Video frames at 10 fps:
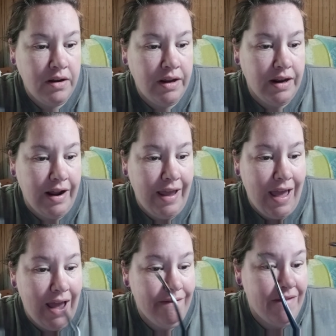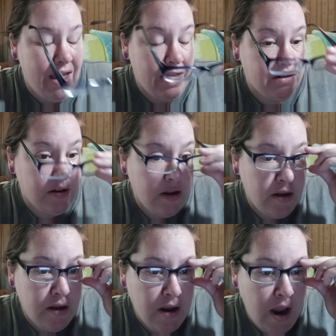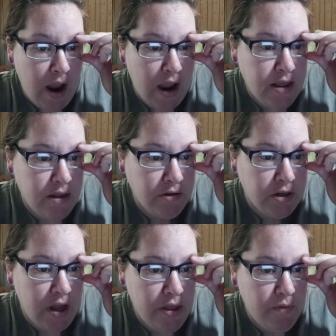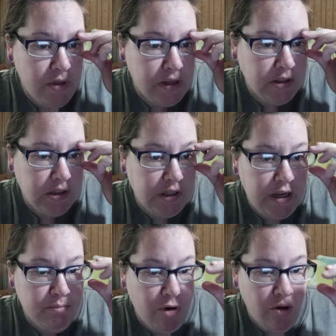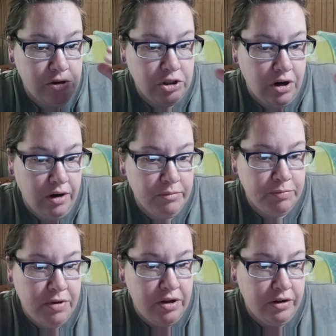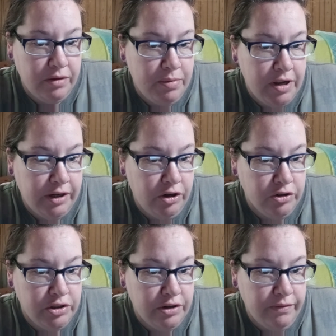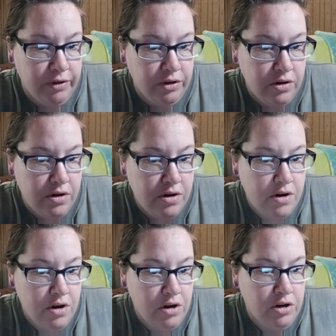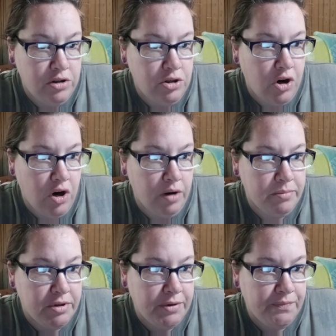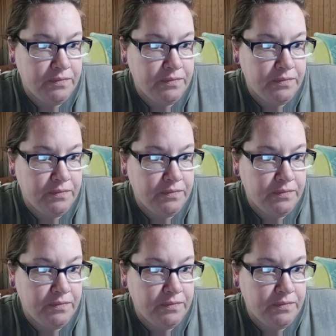Can I have that? And then there's another one that's clean bulk charms. Pick, pick your silver charms.